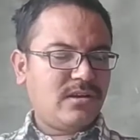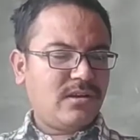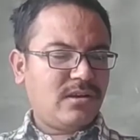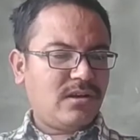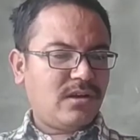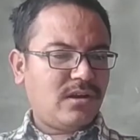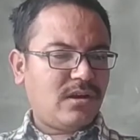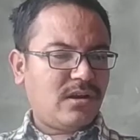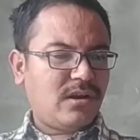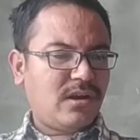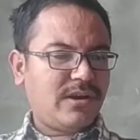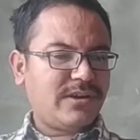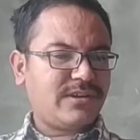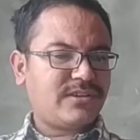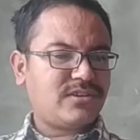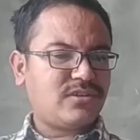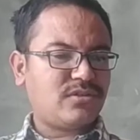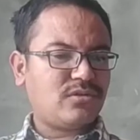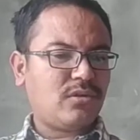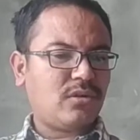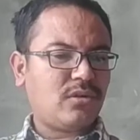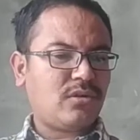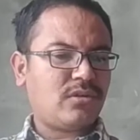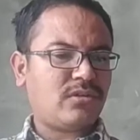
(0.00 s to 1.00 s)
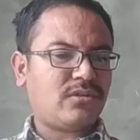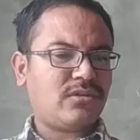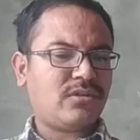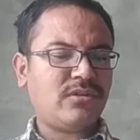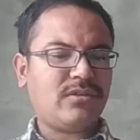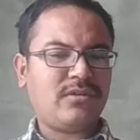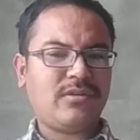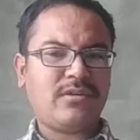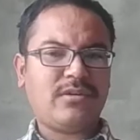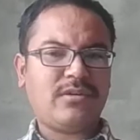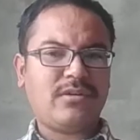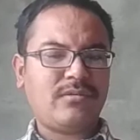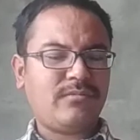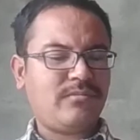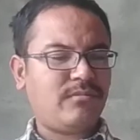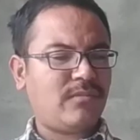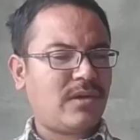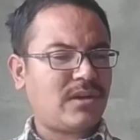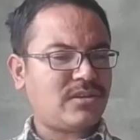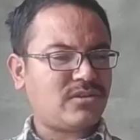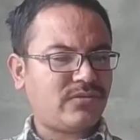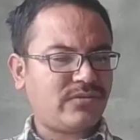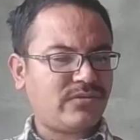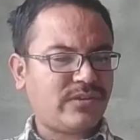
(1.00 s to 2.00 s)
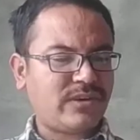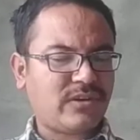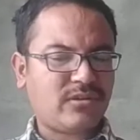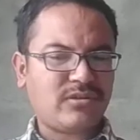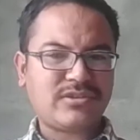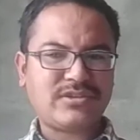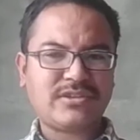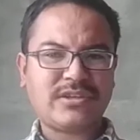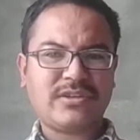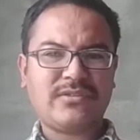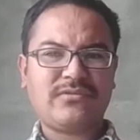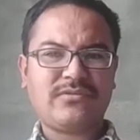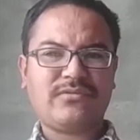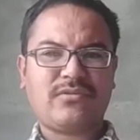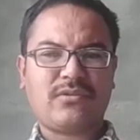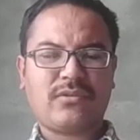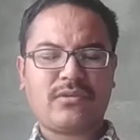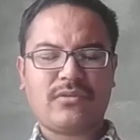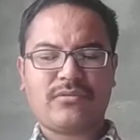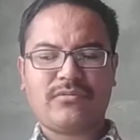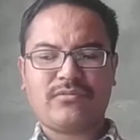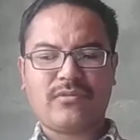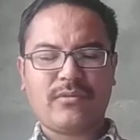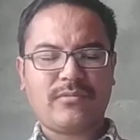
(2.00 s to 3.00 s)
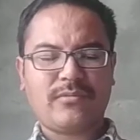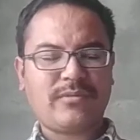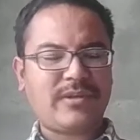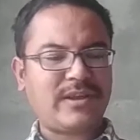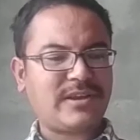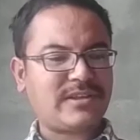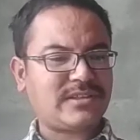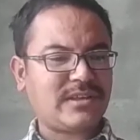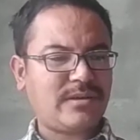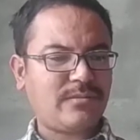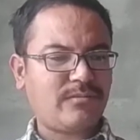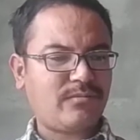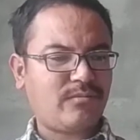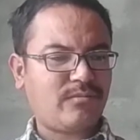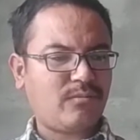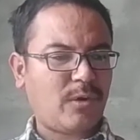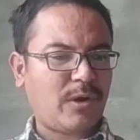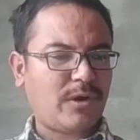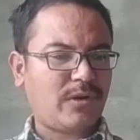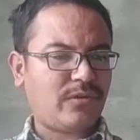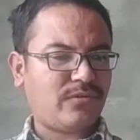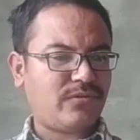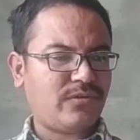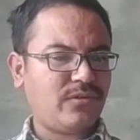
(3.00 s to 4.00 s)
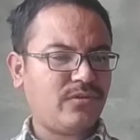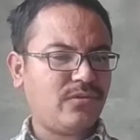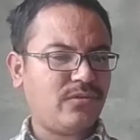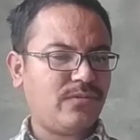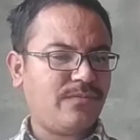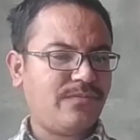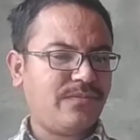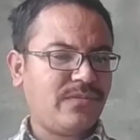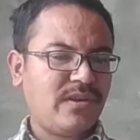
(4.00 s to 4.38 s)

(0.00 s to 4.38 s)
It's not much of a question from the exam point of view.